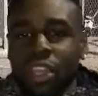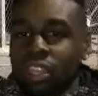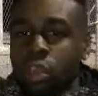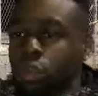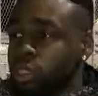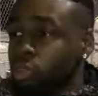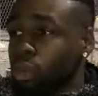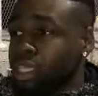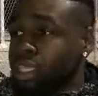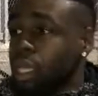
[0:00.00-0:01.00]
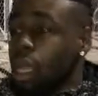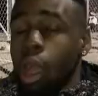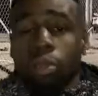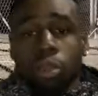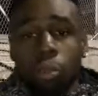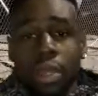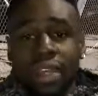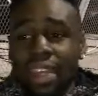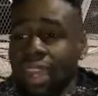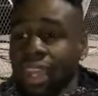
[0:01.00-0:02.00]
freaking doing sprints on the
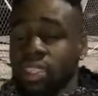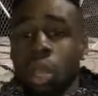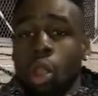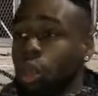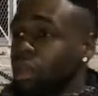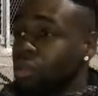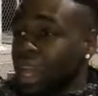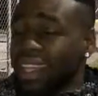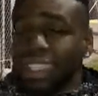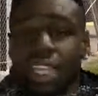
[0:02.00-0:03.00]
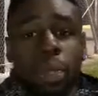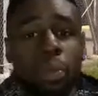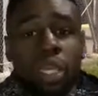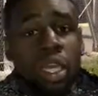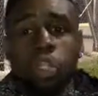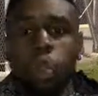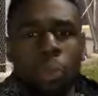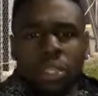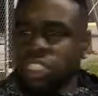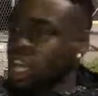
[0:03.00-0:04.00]
weekends or then when they sleeping, you
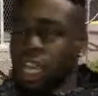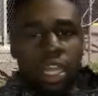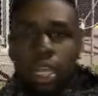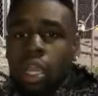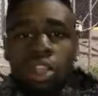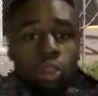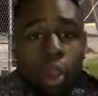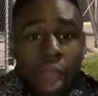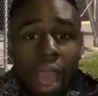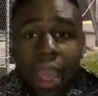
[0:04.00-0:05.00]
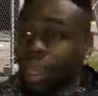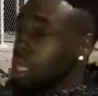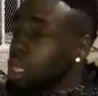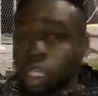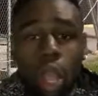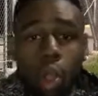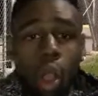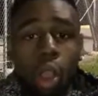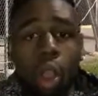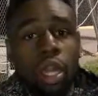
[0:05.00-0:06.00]
be studying. Grind. Go
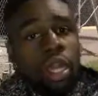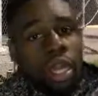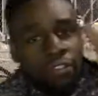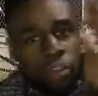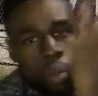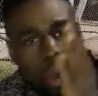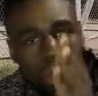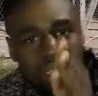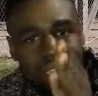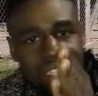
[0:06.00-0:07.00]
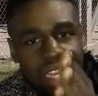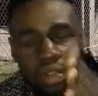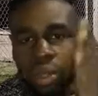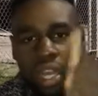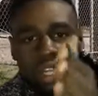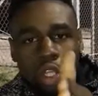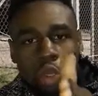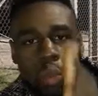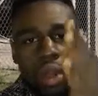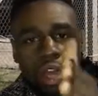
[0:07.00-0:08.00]
hard. If you want to succeed, you got to
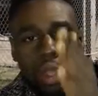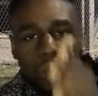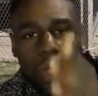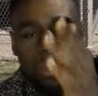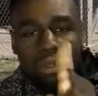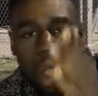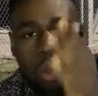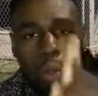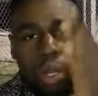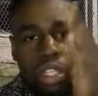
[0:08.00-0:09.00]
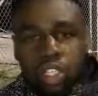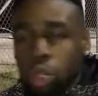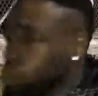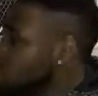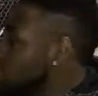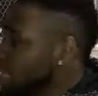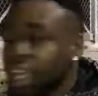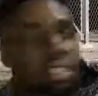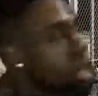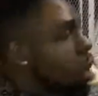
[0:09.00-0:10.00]
do what other people don't want to do.
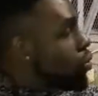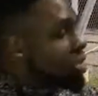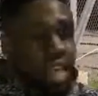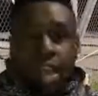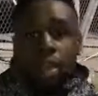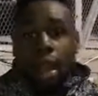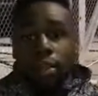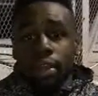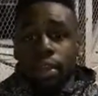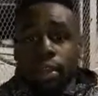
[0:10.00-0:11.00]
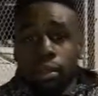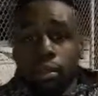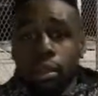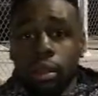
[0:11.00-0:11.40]
It's cold as hell out here.